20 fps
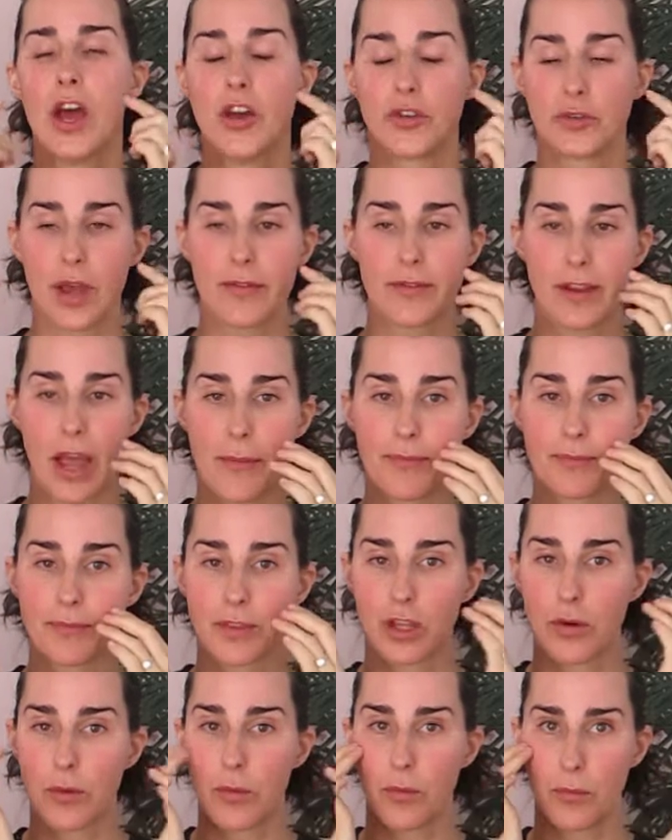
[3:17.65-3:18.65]
So I've
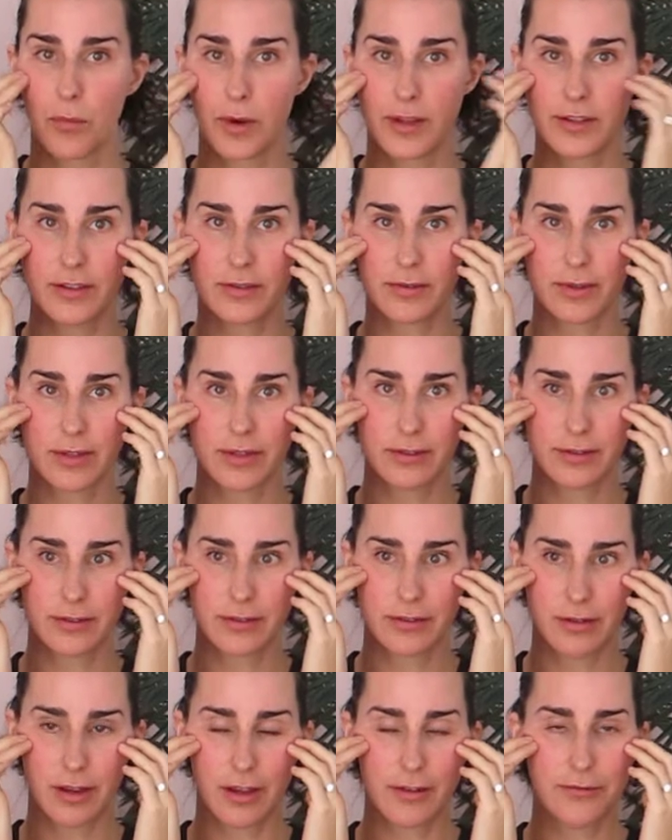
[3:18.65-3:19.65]
got 1
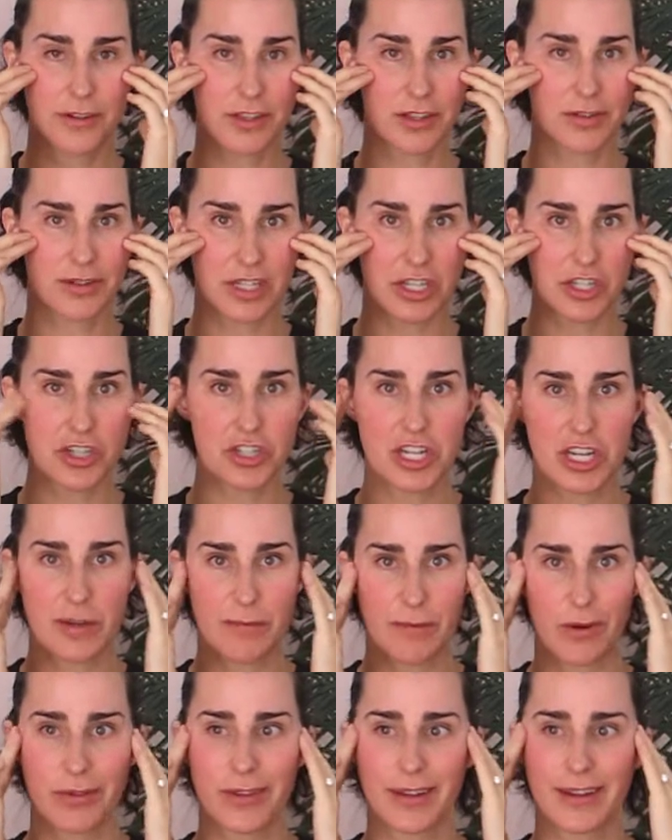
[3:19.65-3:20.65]
syringe of filler in each
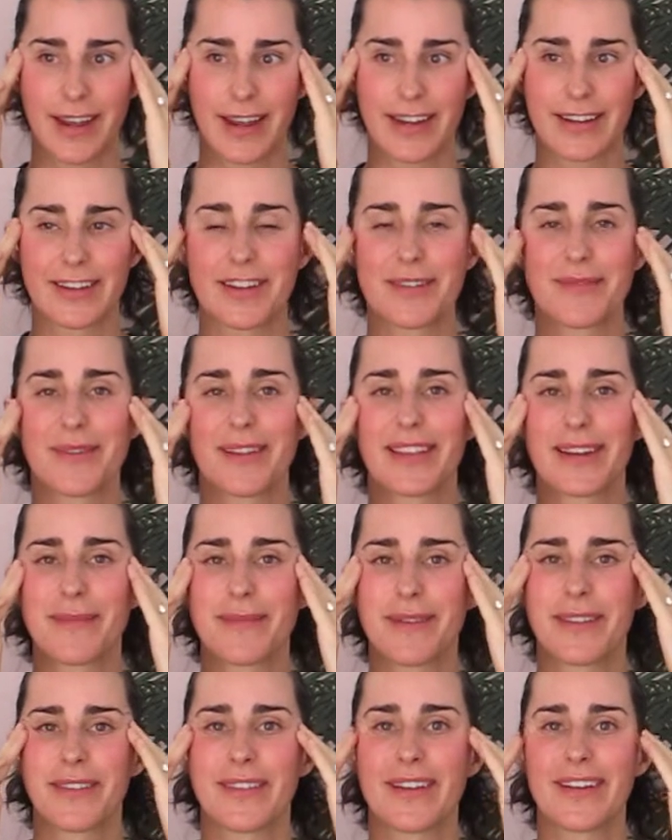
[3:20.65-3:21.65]
cheekbone that kind of gives me a little
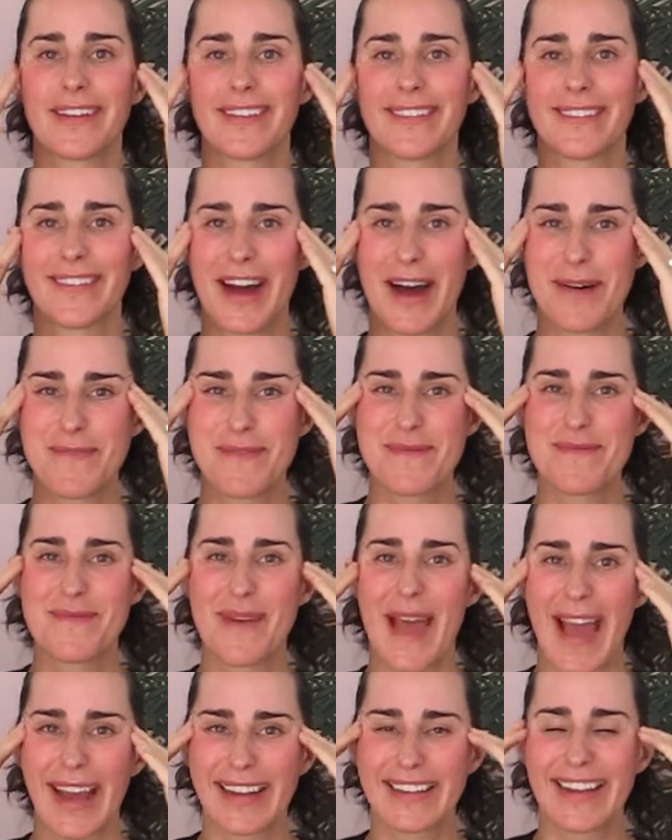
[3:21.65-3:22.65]
bit of a up and
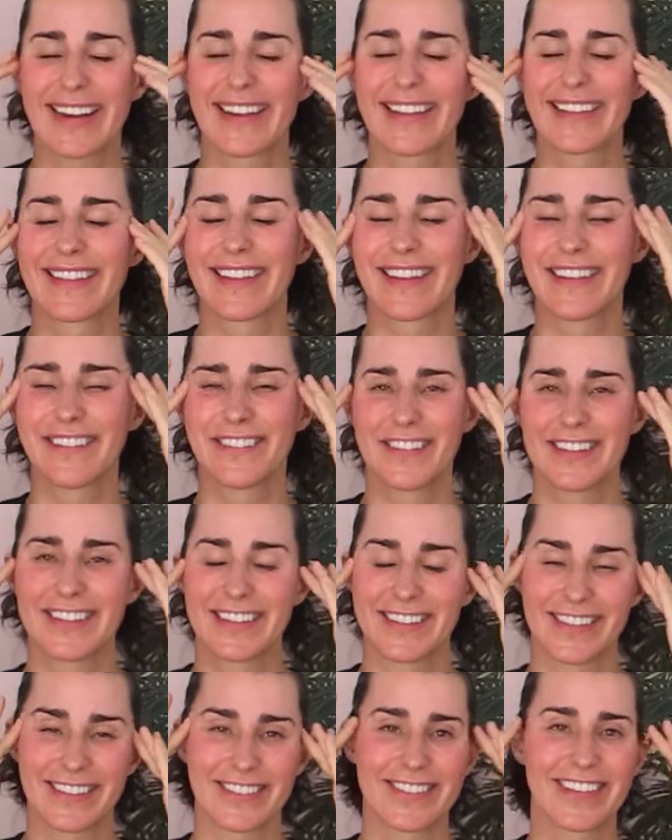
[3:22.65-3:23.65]
back kind of lift, which
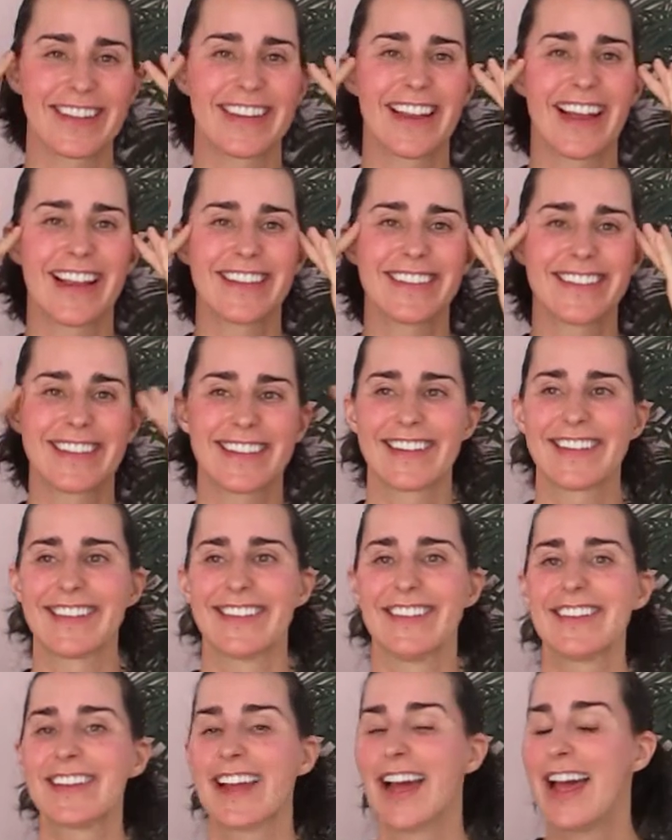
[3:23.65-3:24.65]
is a really nice little
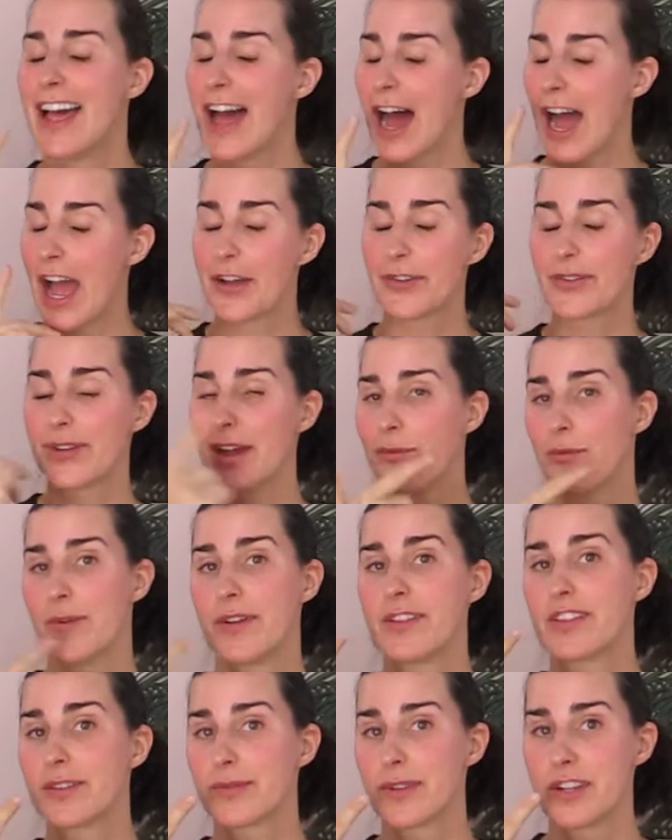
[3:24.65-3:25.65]
look. I also have
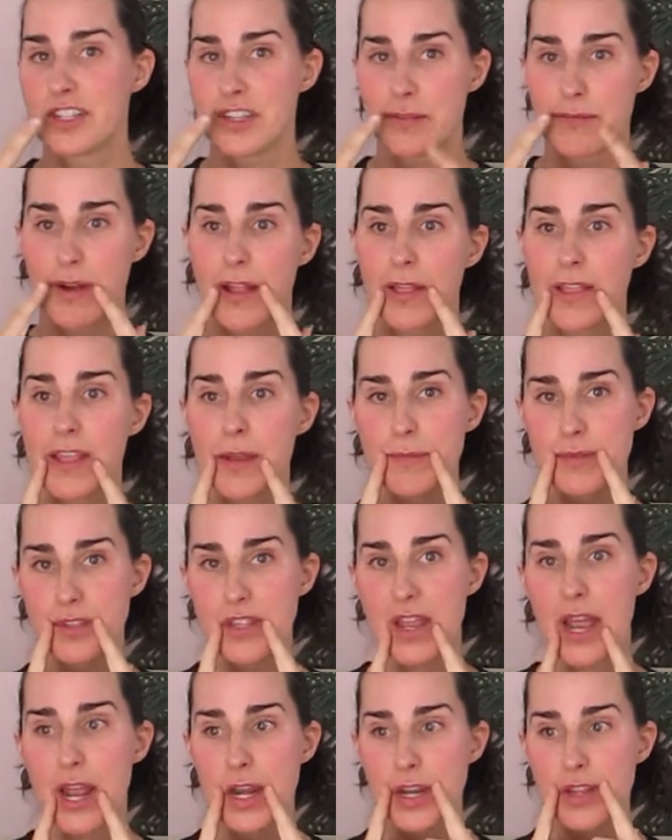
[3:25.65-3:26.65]
1 syringe in my
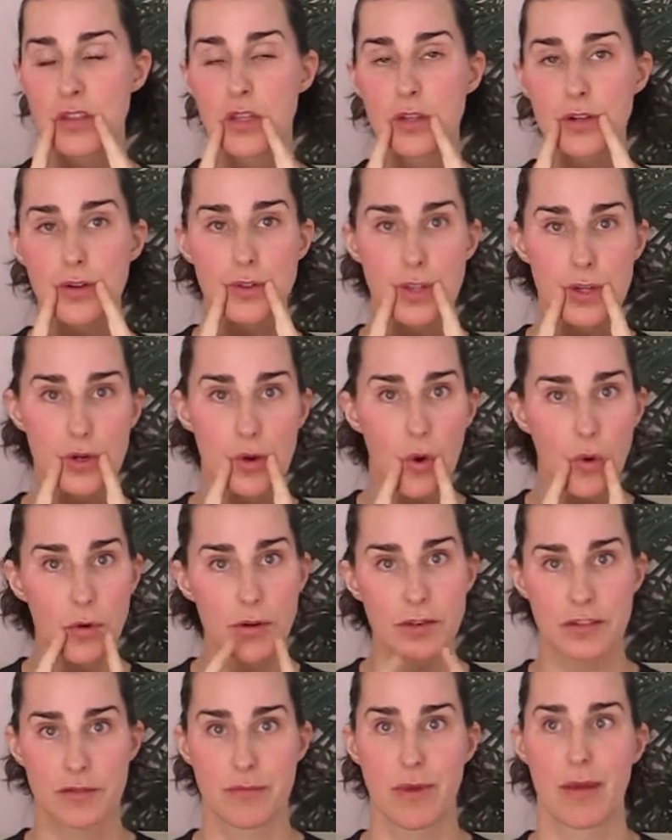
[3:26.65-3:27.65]
lips and in the
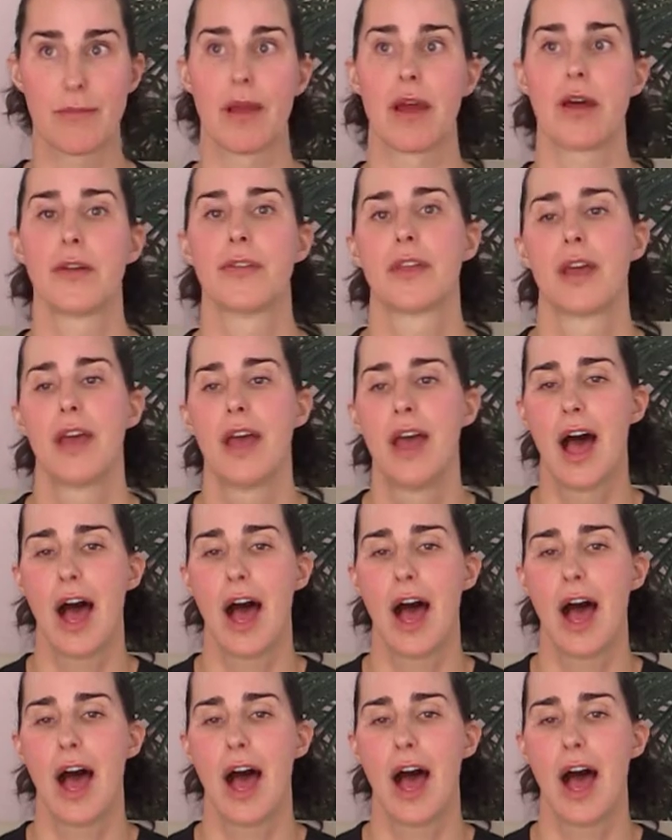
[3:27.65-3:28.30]
corners of my mouth.